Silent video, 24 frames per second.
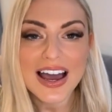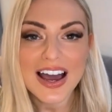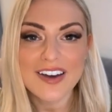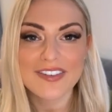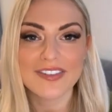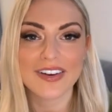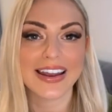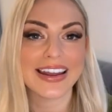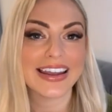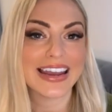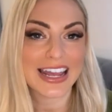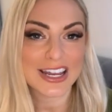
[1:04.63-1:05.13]

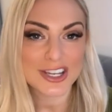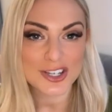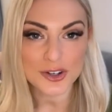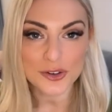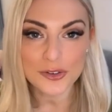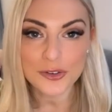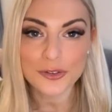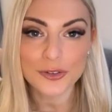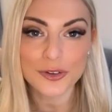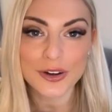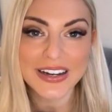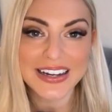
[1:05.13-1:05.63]
financial
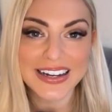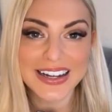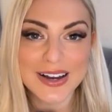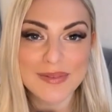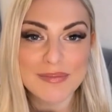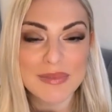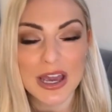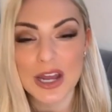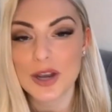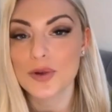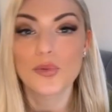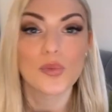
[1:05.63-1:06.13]

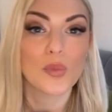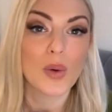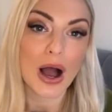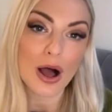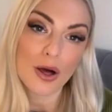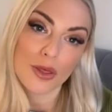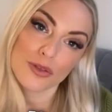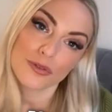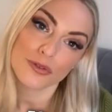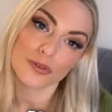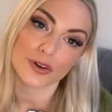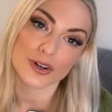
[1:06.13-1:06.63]
freedom and
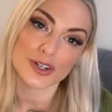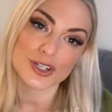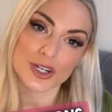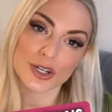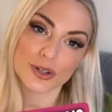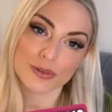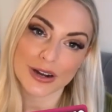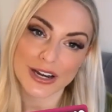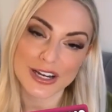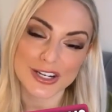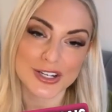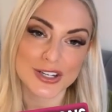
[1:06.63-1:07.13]
wealth for
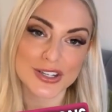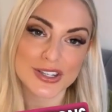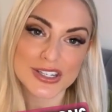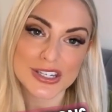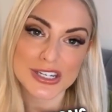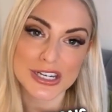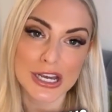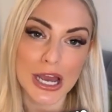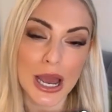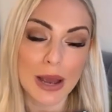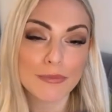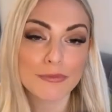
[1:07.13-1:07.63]
generations
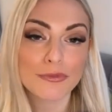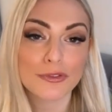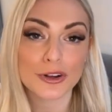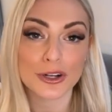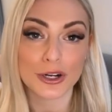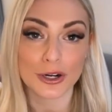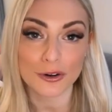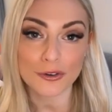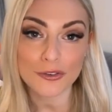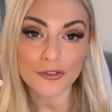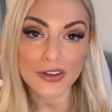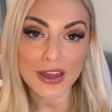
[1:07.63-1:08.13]
to come for
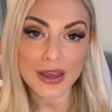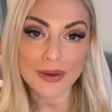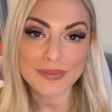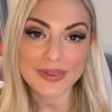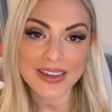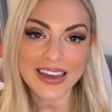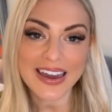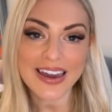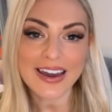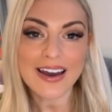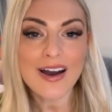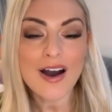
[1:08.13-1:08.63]
your
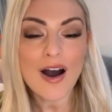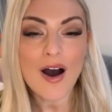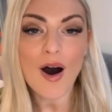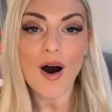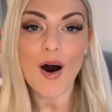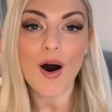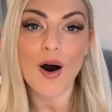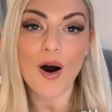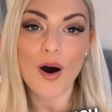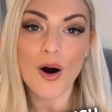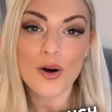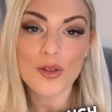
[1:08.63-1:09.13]
family,
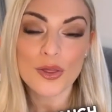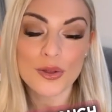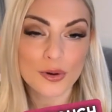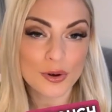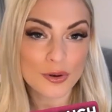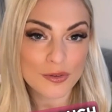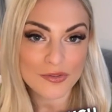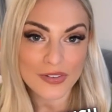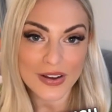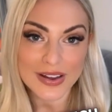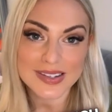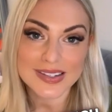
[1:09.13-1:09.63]
all through
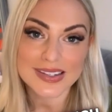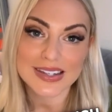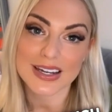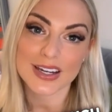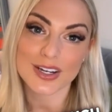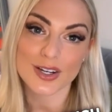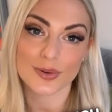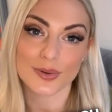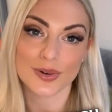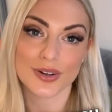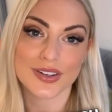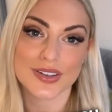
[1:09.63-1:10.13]
investing
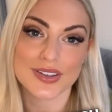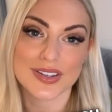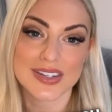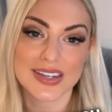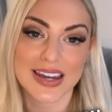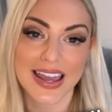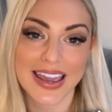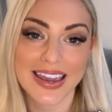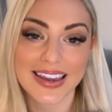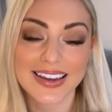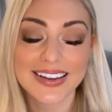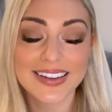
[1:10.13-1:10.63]
into real
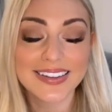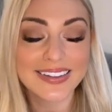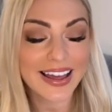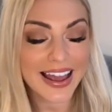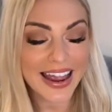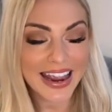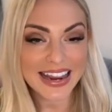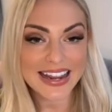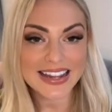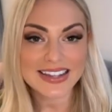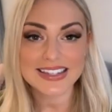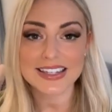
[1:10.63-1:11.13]
estate.
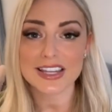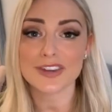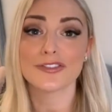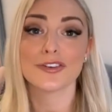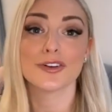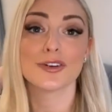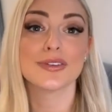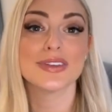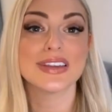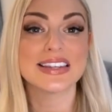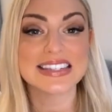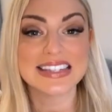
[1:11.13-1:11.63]
Clients, if
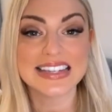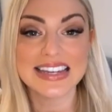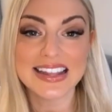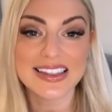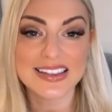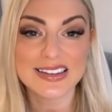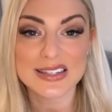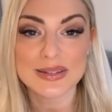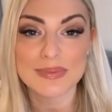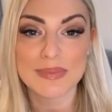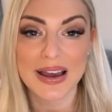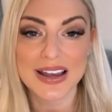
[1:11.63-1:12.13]
you're listening to
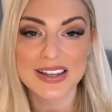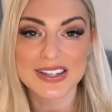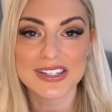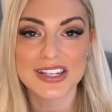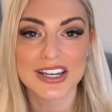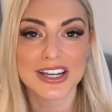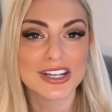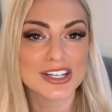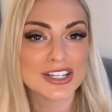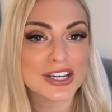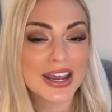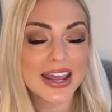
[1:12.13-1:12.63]
this
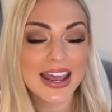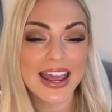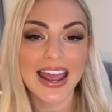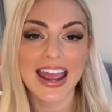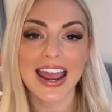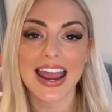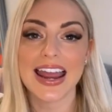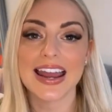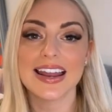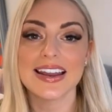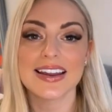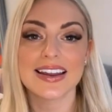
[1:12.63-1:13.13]
message,
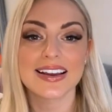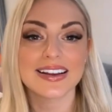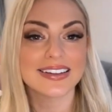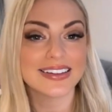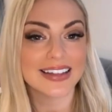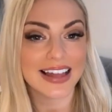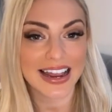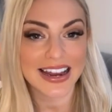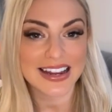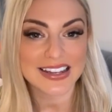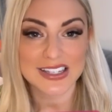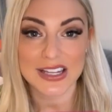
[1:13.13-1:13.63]
and
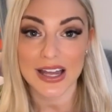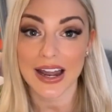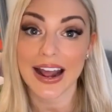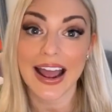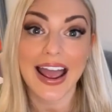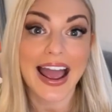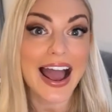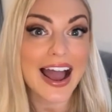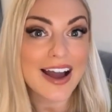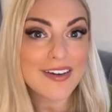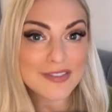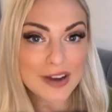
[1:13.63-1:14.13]
clients that I
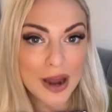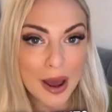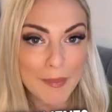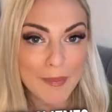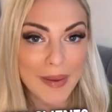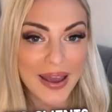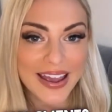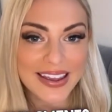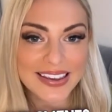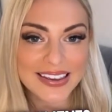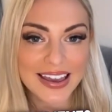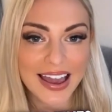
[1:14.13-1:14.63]
have not
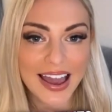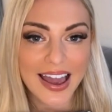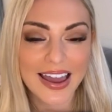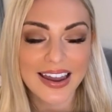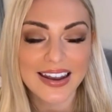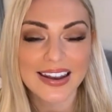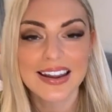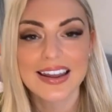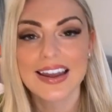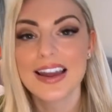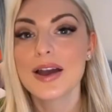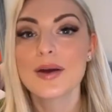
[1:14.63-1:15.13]
met
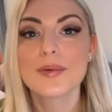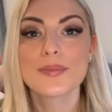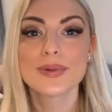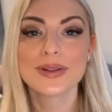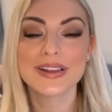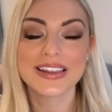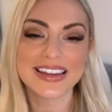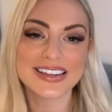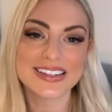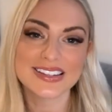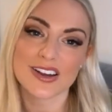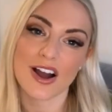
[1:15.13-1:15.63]
yet,
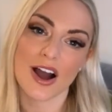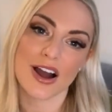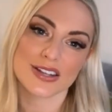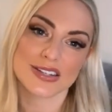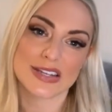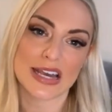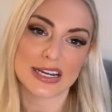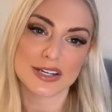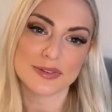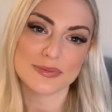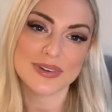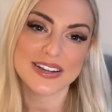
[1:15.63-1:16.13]
please
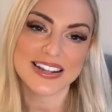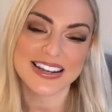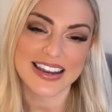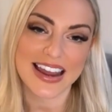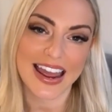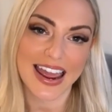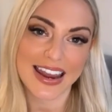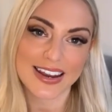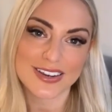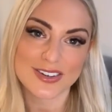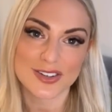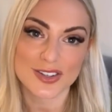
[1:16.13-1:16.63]
contact me
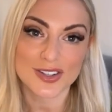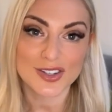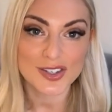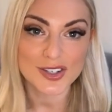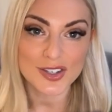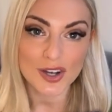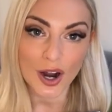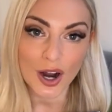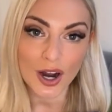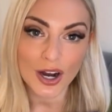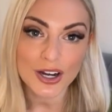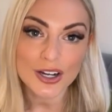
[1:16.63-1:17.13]
today to
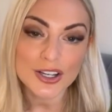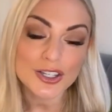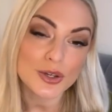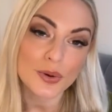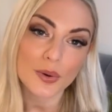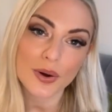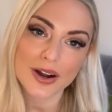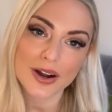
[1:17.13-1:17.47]
start your